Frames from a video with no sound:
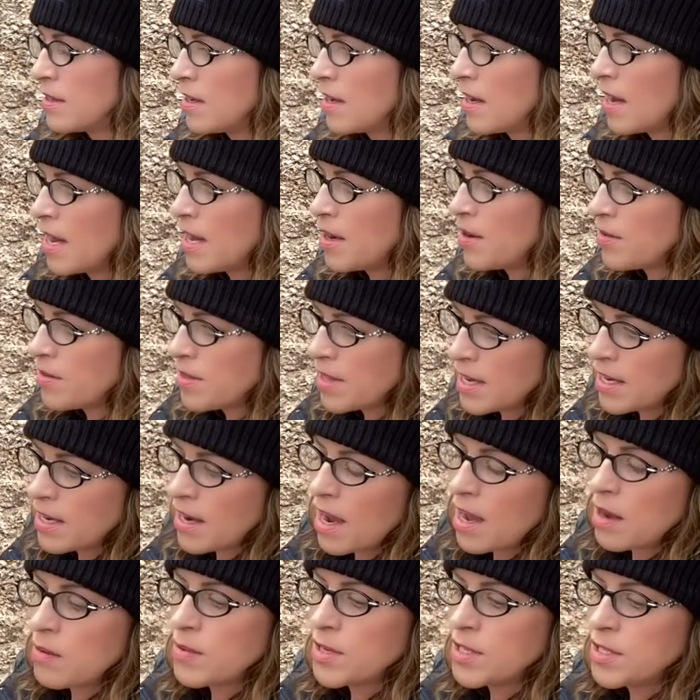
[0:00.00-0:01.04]
I don't think
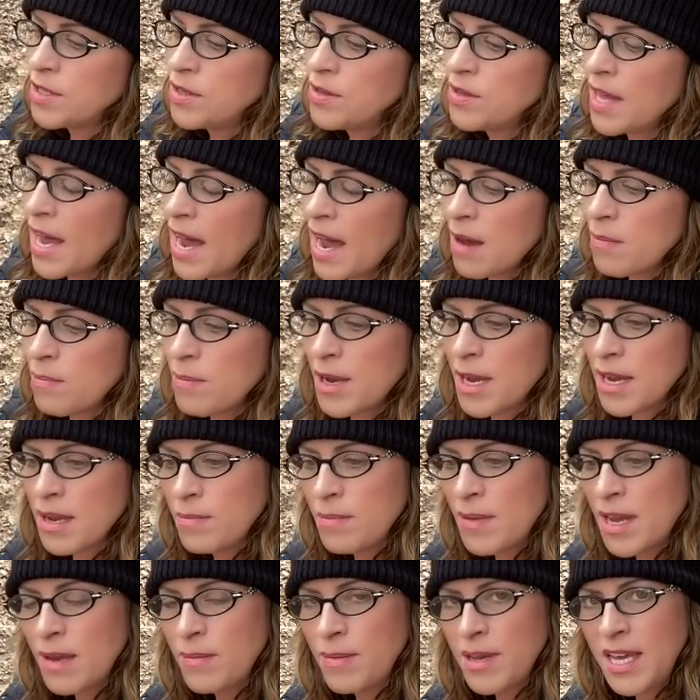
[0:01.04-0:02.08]
God would do that, but
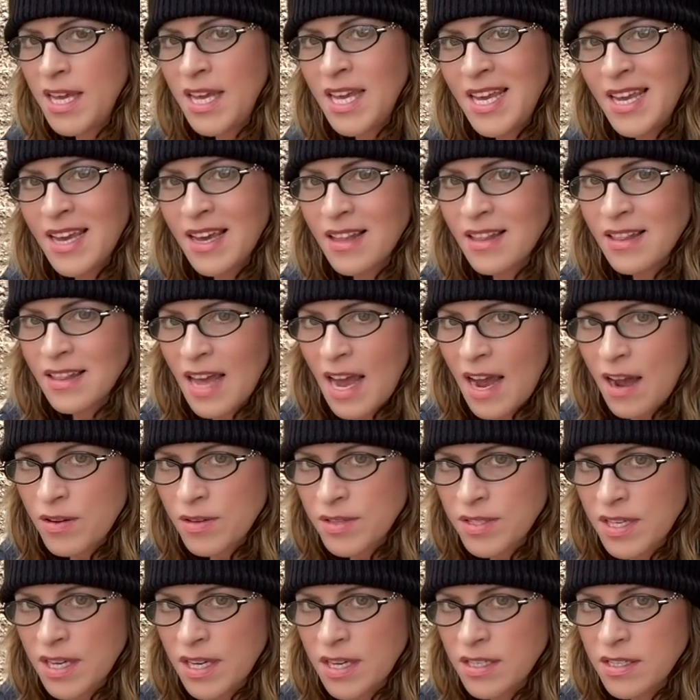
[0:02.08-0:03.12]
maybe he
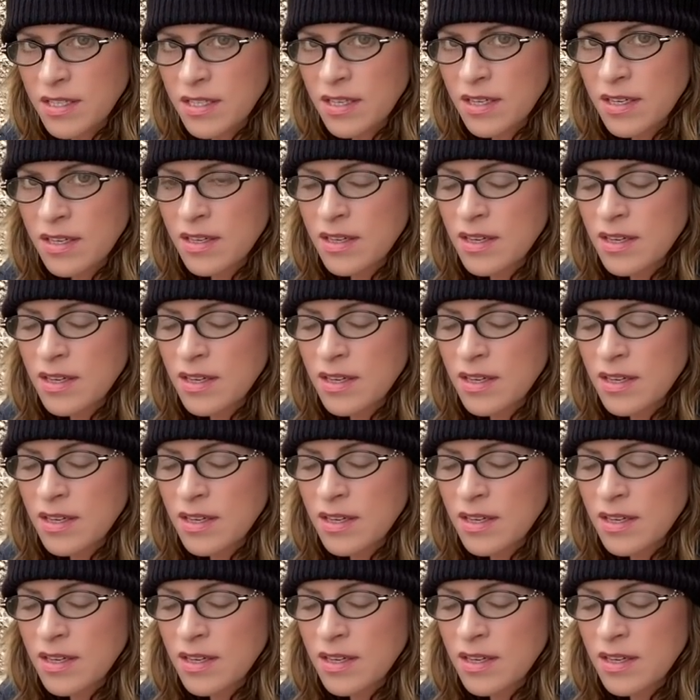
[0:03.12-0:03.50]
allows it